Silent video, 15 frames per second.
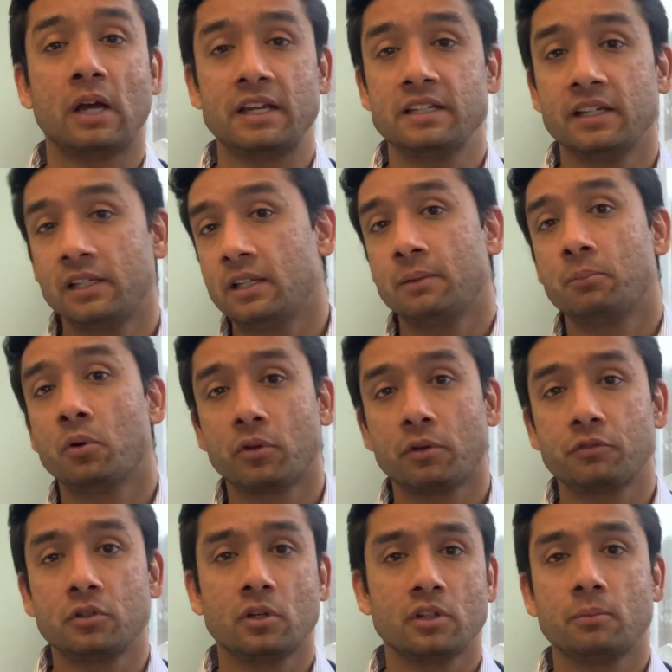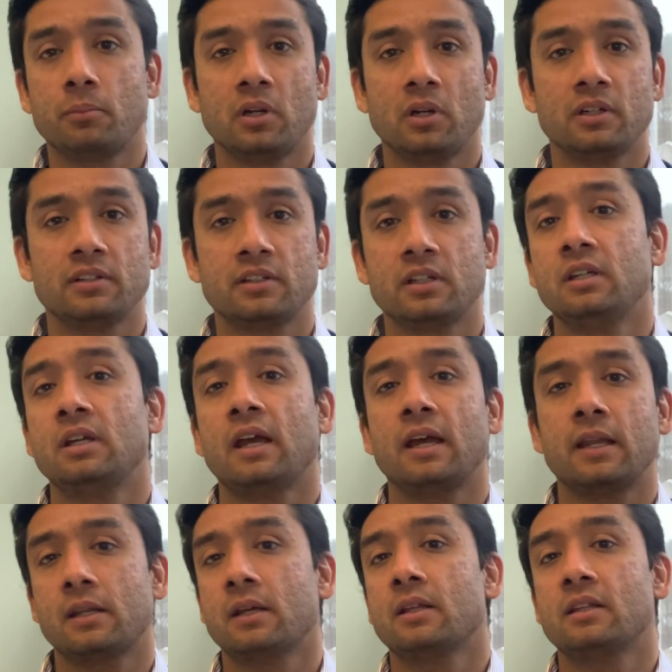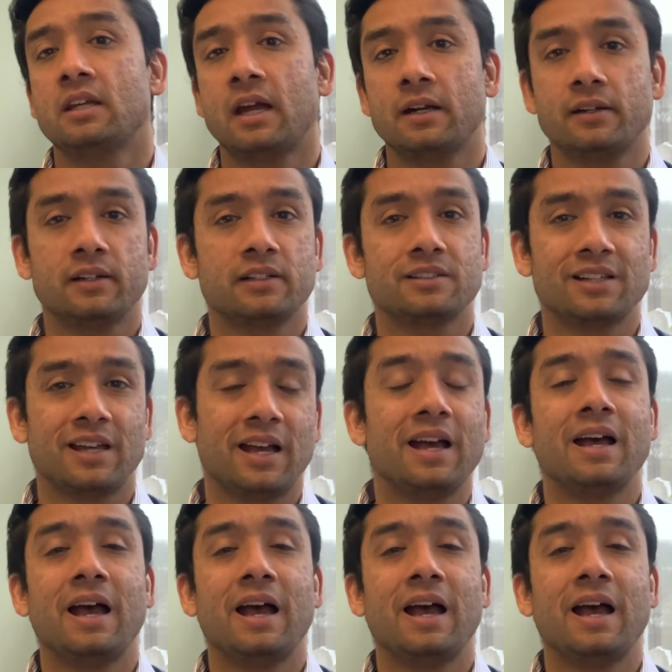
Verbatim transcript: ideally both of you on the policy and the address